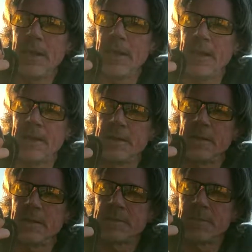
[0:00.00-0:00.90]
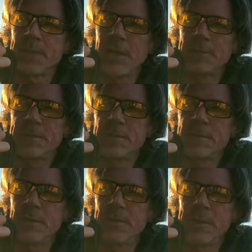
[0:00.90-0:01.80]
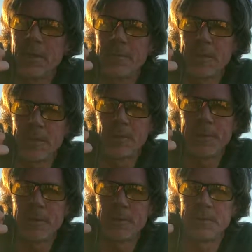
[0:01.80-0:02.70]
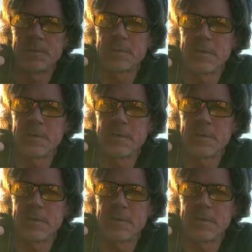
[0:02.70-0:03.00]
And sometimes they become a little bit loose.